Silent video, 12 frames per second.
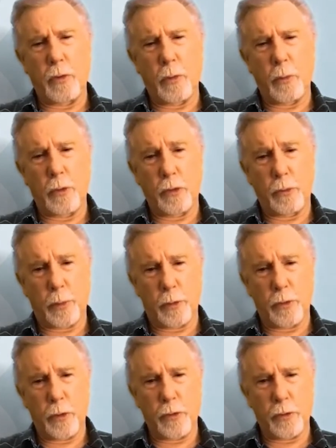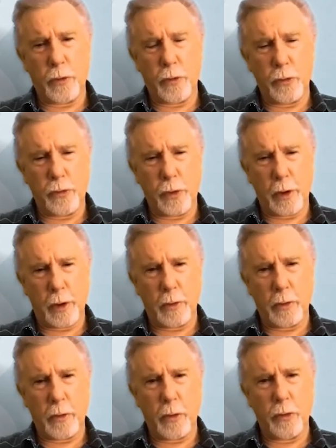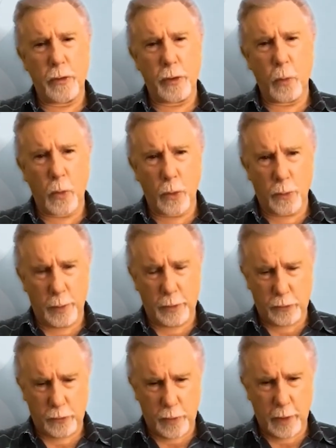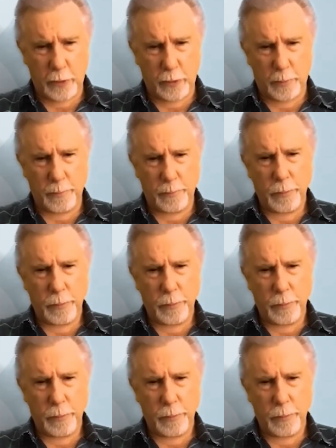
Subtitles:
which is produced in New Zealand using water extraction,